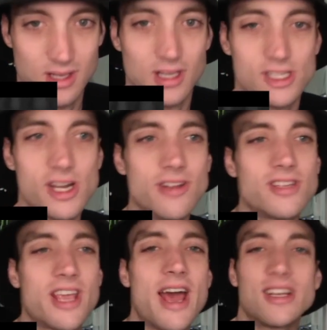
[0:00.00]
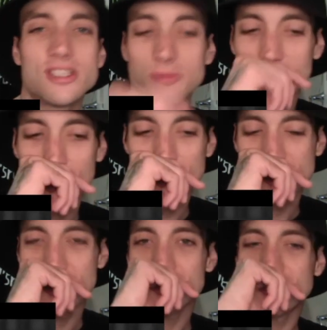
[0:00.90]
Shout out to CASHMO,
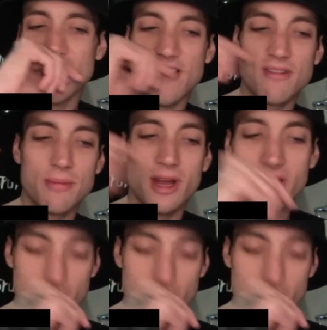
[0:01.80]
shout out to everybody